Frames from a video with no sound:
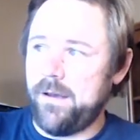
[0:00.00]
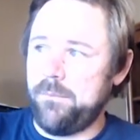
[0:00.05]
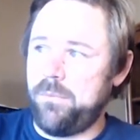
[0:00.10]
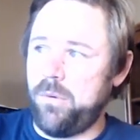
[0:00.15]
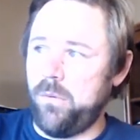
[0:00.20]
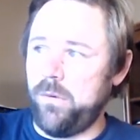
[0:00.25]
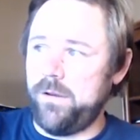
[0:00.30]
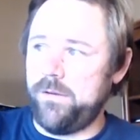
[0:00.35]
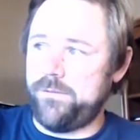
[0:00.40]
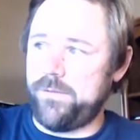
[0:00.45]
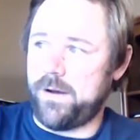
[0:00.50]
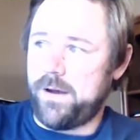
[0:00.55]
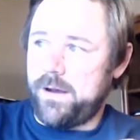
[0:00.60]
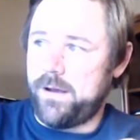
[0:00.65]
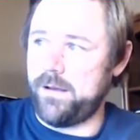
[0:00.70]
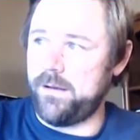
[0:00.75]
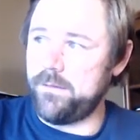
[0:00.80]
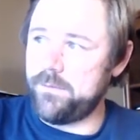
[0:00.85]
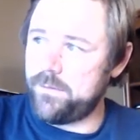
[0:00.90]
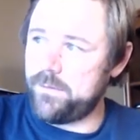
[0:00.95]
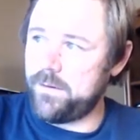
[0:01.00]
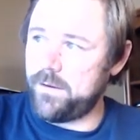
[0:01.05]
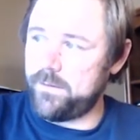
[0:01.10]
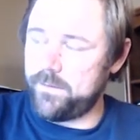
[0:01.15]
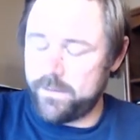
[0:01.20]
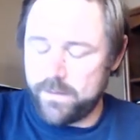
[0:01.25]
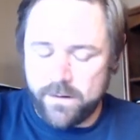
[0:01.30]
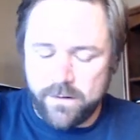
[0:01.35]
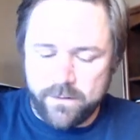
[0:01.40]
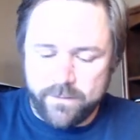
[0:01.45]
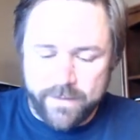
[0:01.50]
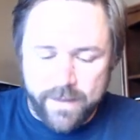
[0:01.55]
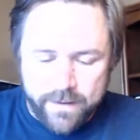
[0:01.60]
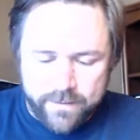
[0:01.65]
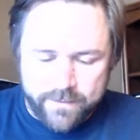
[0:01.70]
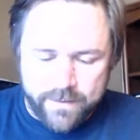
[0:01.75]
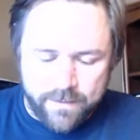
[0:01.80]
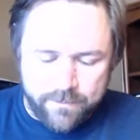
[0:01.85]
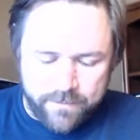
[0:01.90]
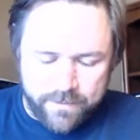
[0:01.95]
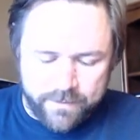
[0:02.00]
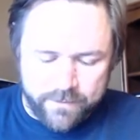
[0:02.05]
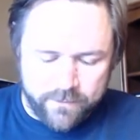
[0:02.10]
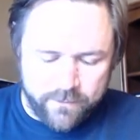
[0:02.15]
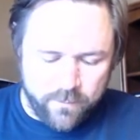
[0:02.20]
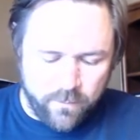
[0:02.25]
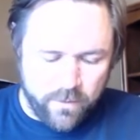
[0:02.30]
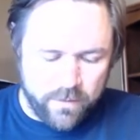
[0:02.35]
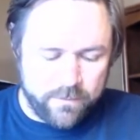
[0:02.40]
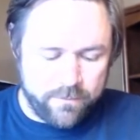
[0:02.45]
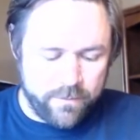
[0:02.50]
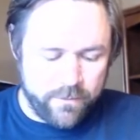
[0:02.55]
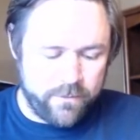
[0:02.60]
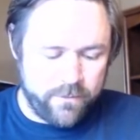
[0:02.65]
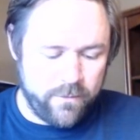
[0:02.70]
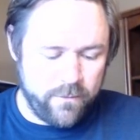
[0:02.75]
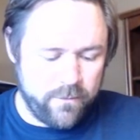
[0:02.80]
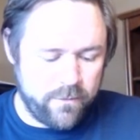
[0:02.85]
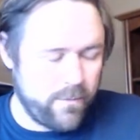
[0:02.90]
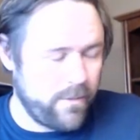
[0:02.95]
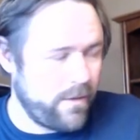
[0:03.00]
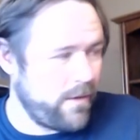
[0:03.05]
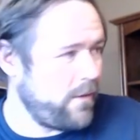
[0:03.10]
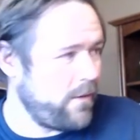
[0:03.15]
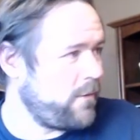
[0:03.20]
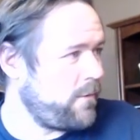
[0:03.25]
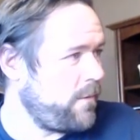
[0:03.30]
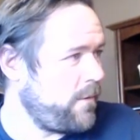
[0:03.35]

0.5 in there, that, that means 1 per 2 squares.